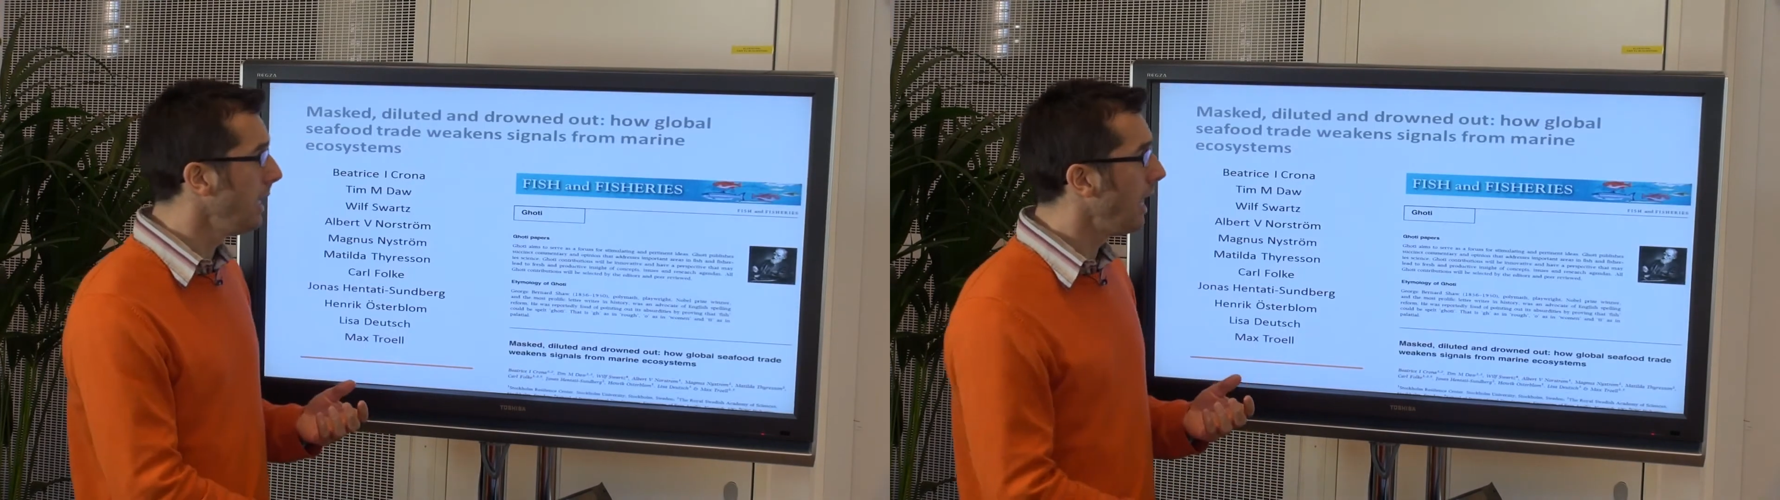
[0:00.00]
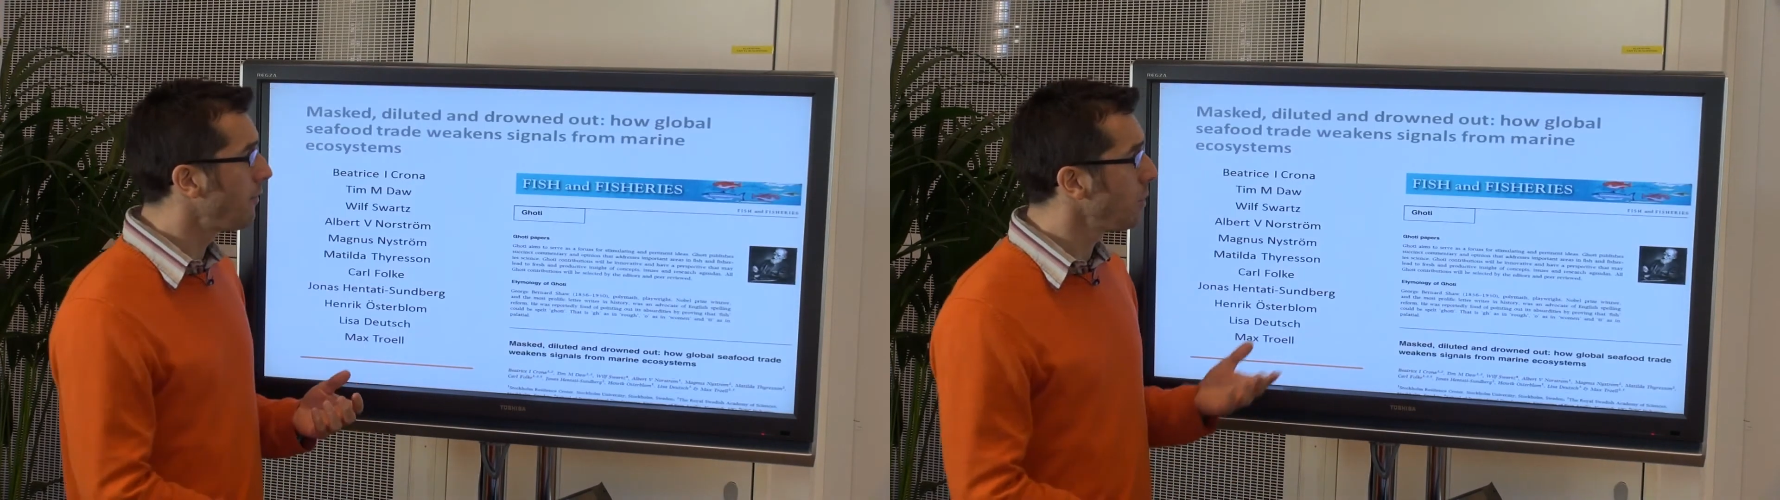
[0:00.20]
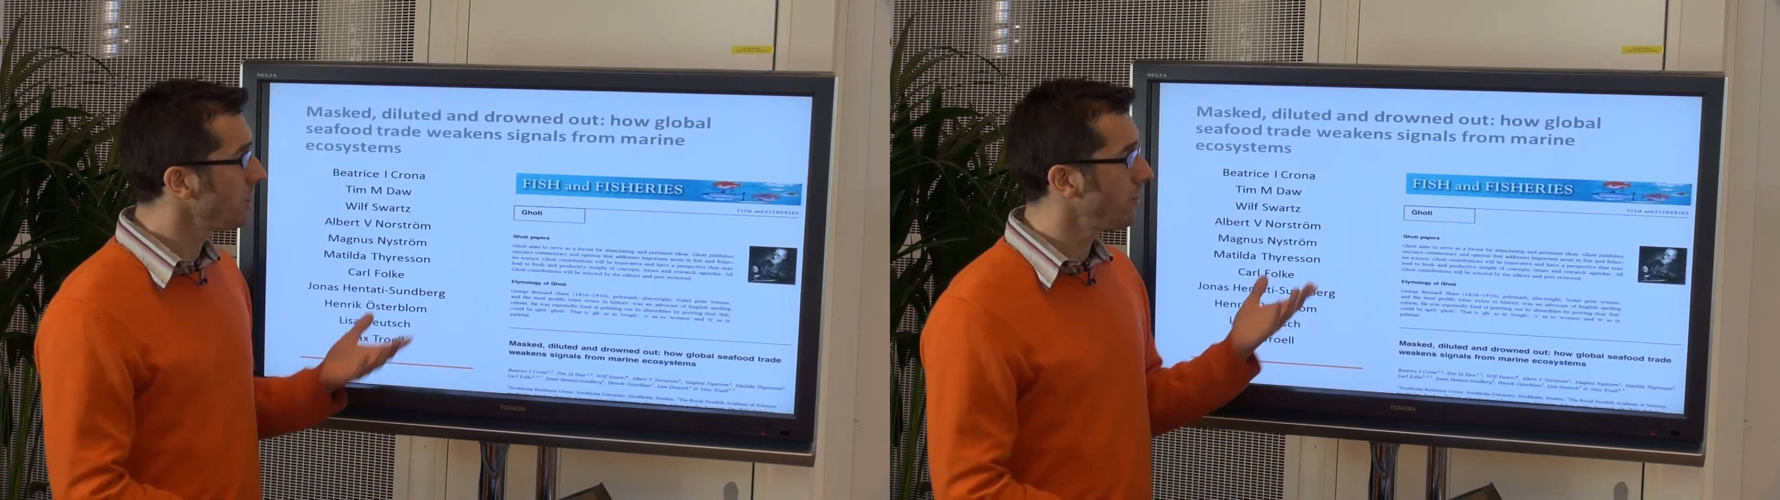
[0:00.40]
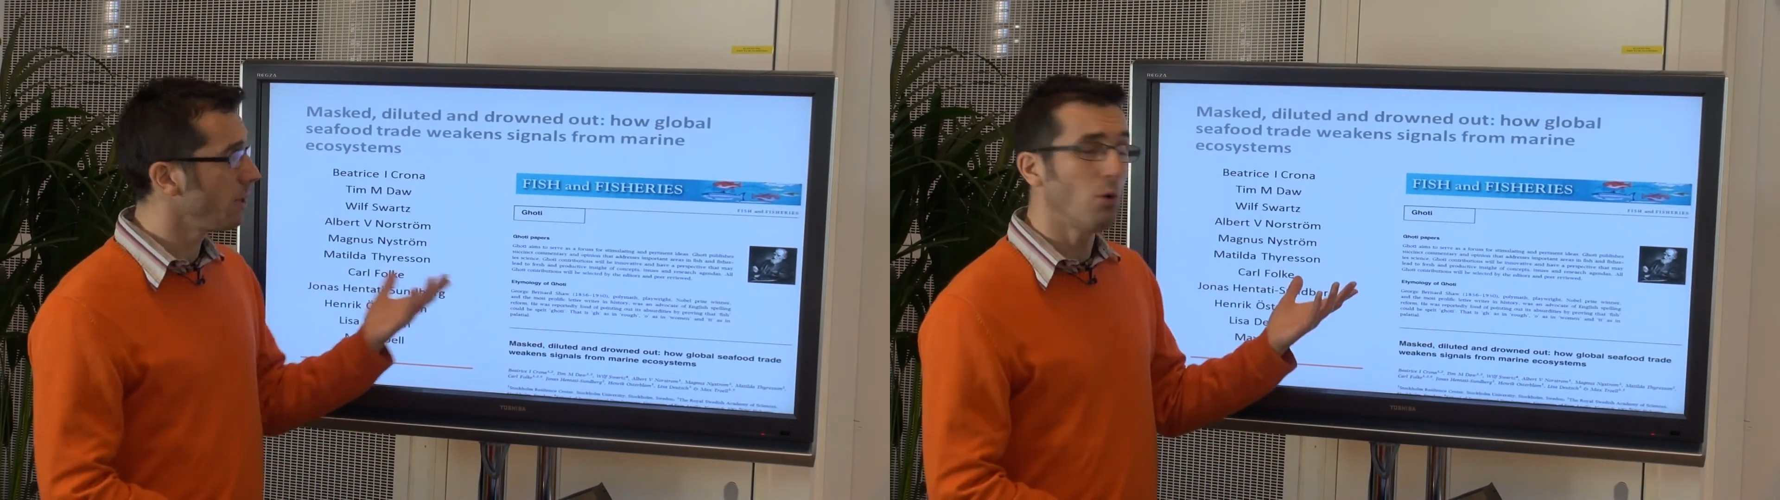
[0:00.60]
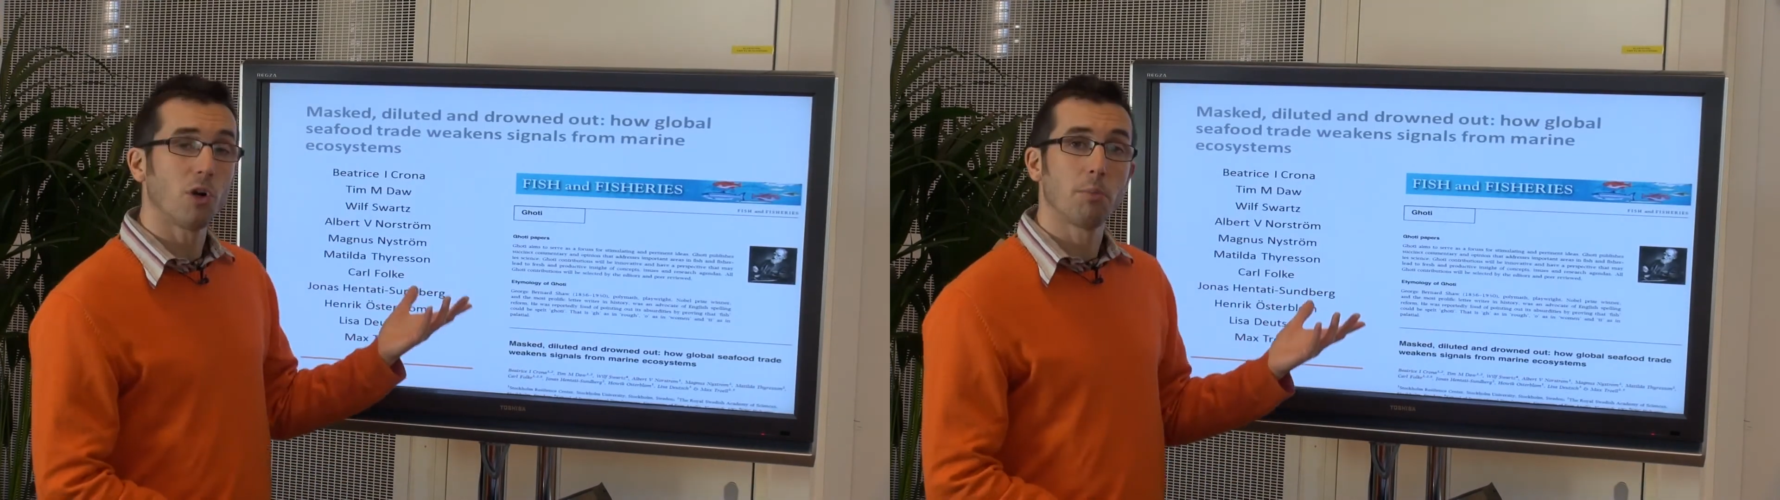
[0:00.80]
If you want to read
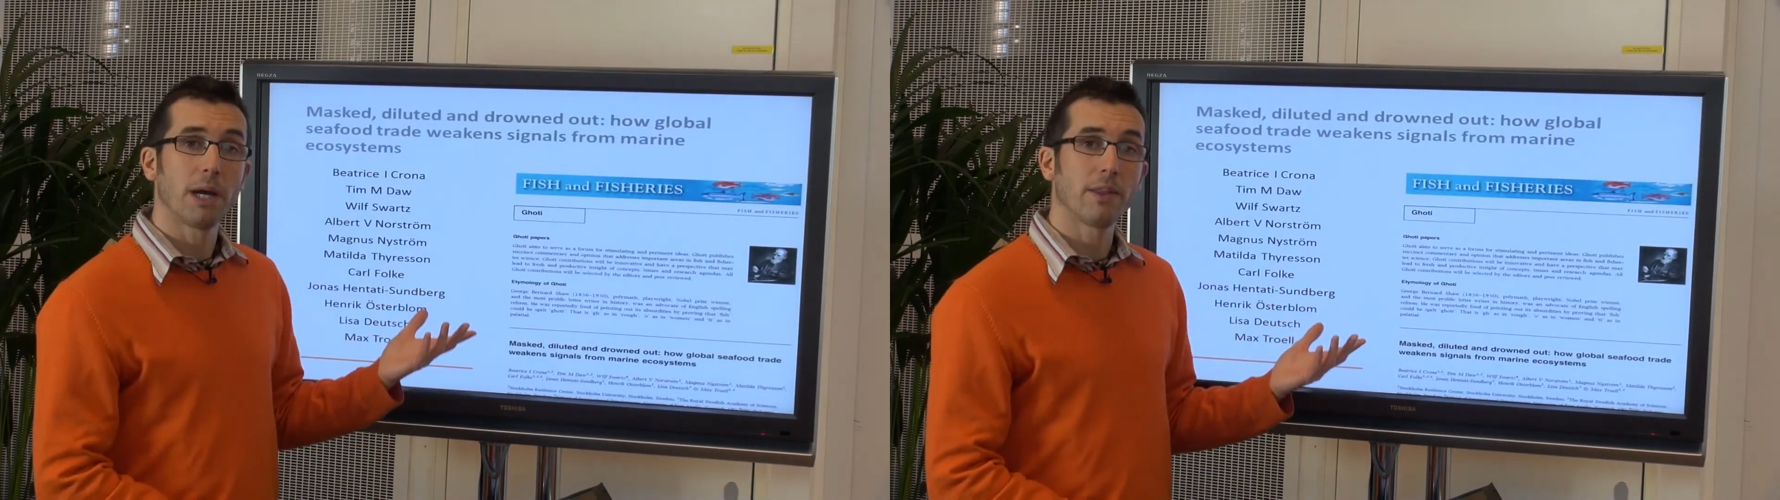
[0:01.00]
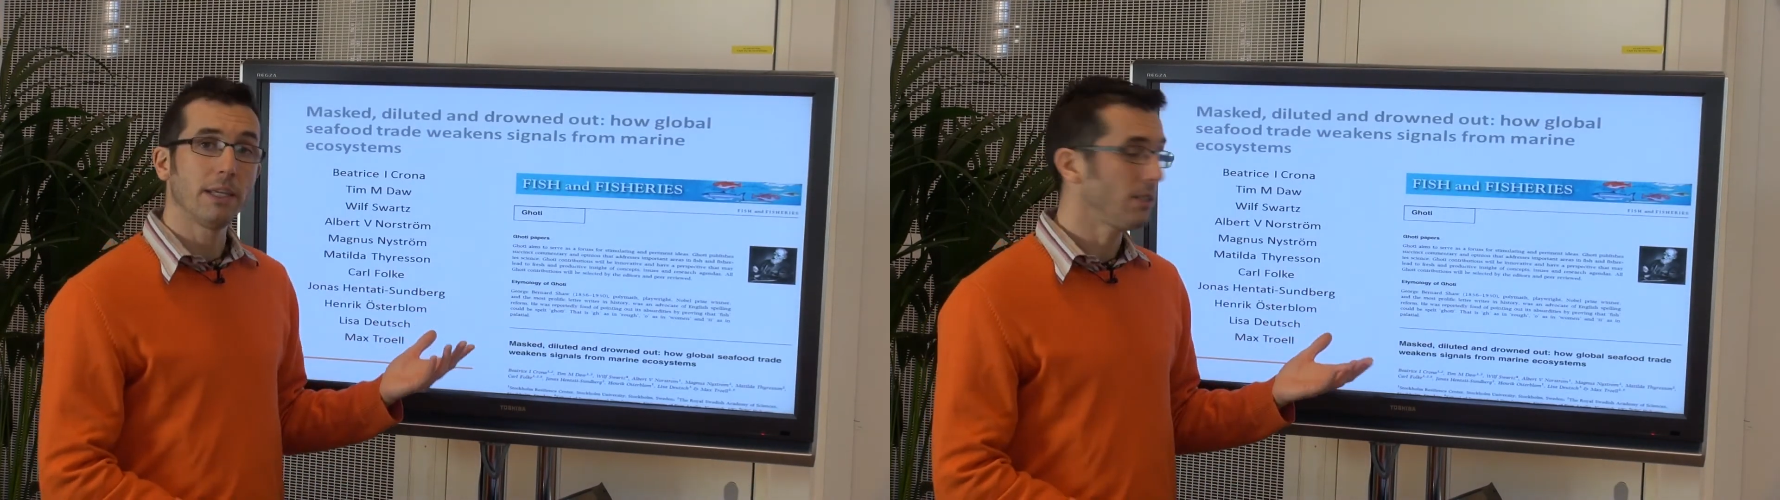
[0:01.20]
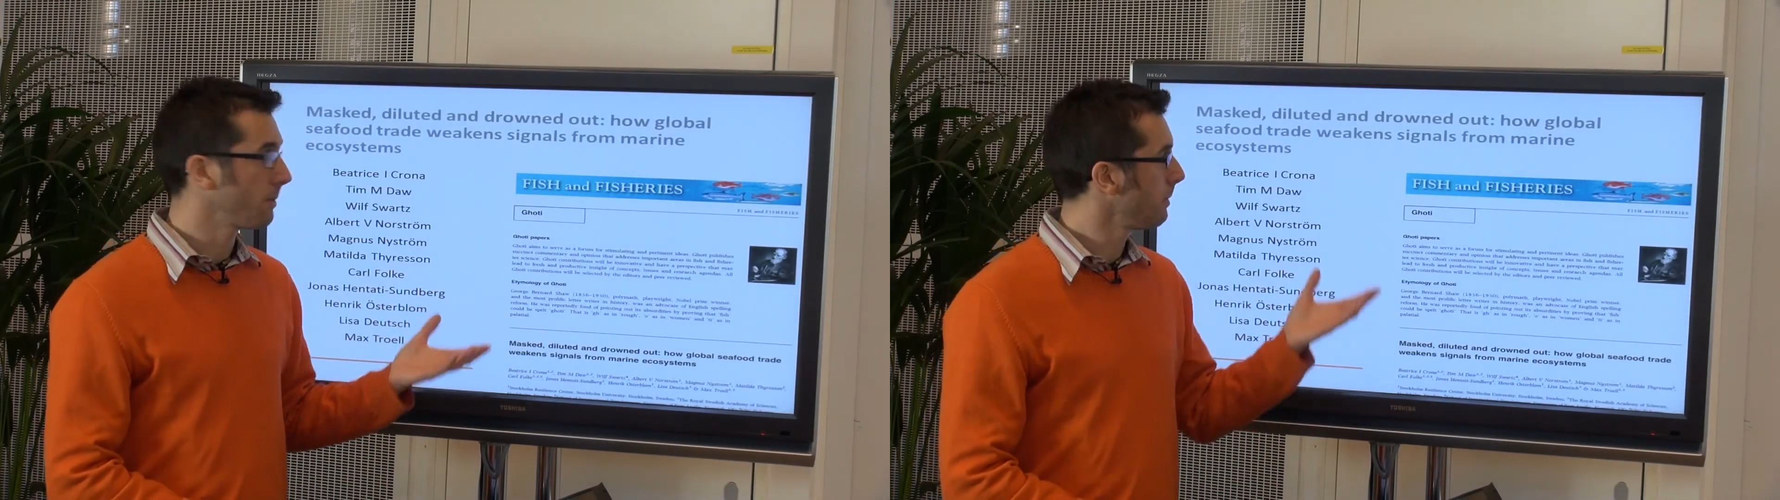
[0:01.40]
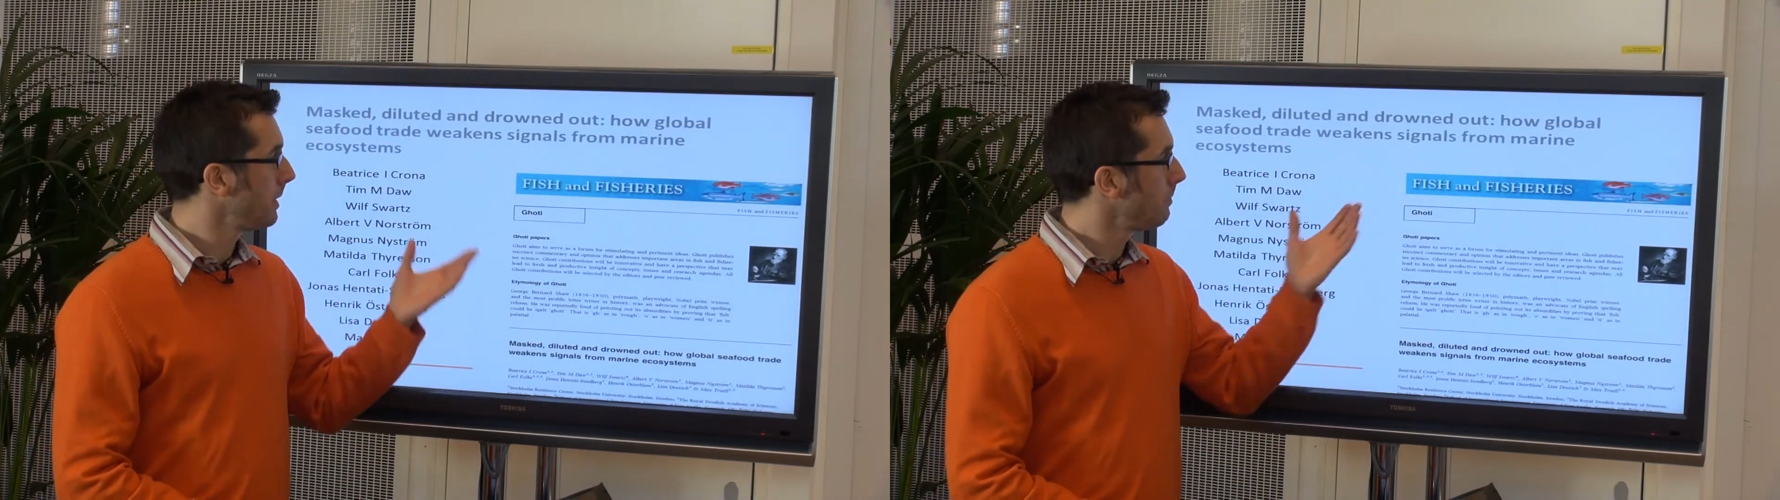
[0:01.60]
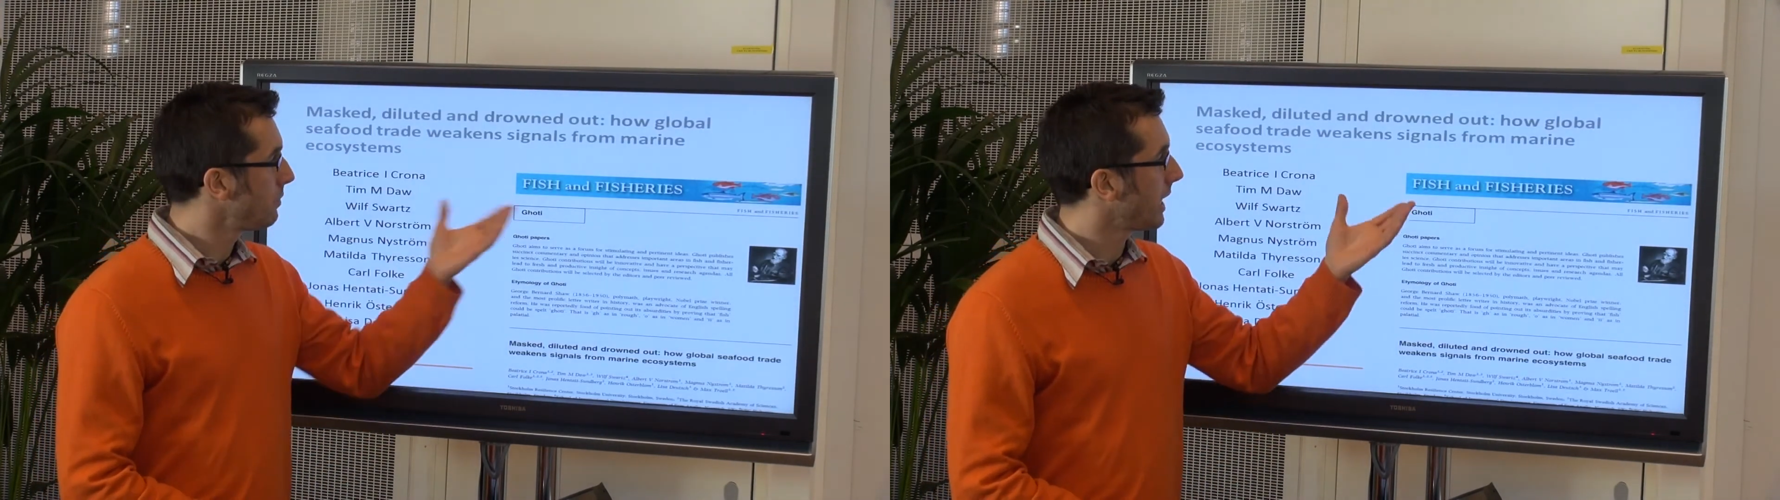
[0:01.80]
more about this,
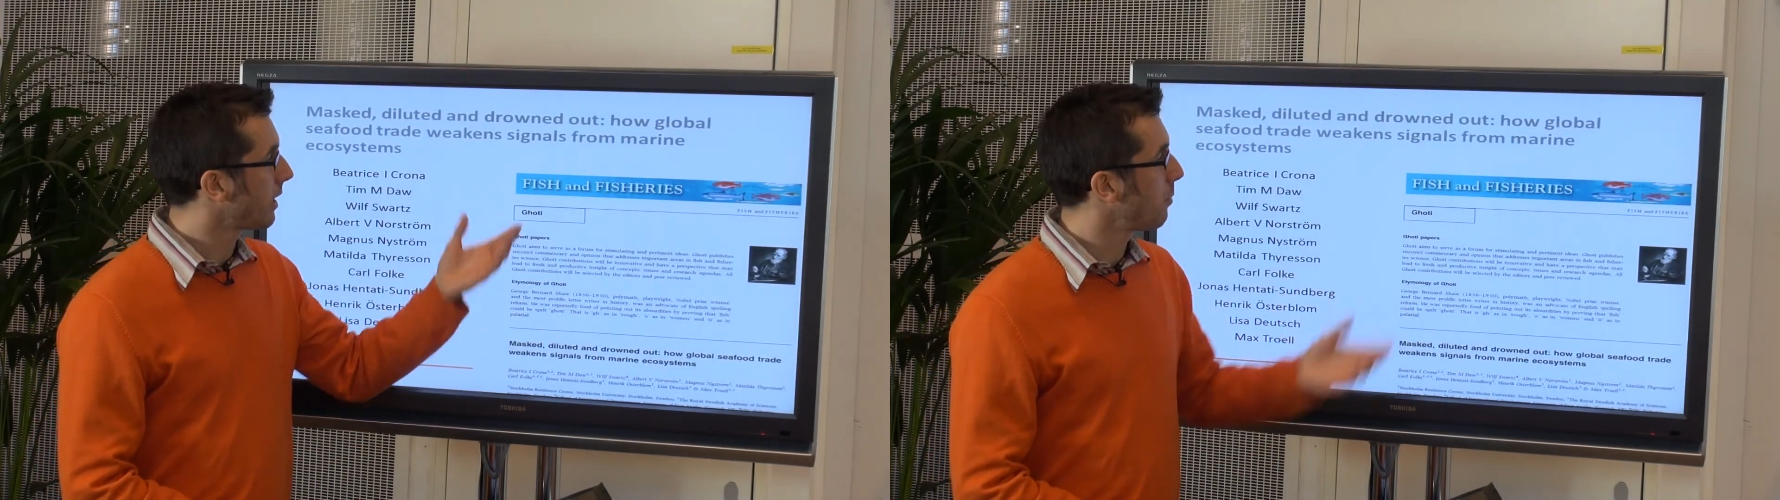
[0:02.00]
check our